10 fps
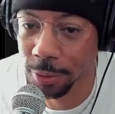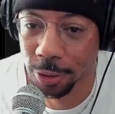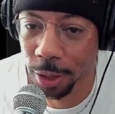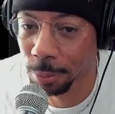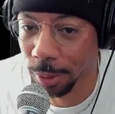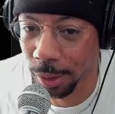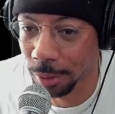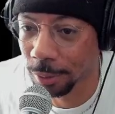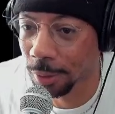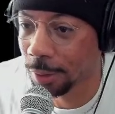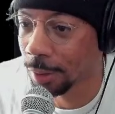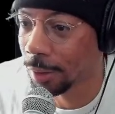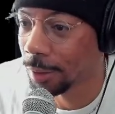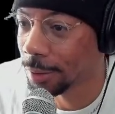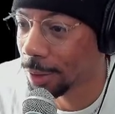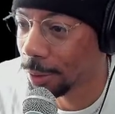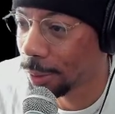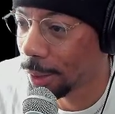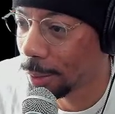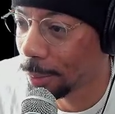are shaping out.
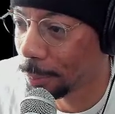So,